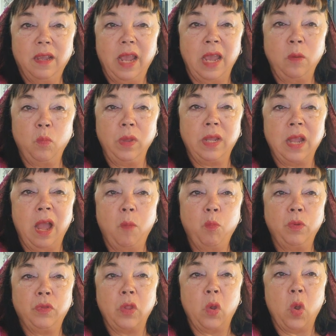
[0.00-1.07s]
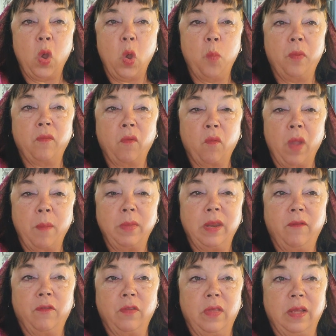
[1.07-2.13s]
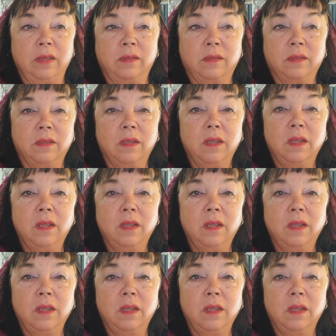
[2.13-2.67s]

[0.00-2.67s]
and we come with no hope of a remedy for this.